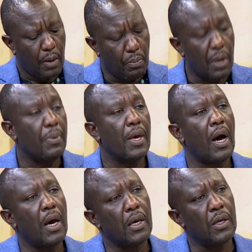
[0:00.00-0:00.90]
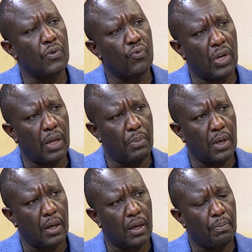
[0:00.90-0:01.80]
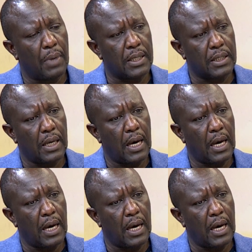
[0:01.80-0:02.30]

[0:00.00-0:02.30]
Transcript: BBI is really big, but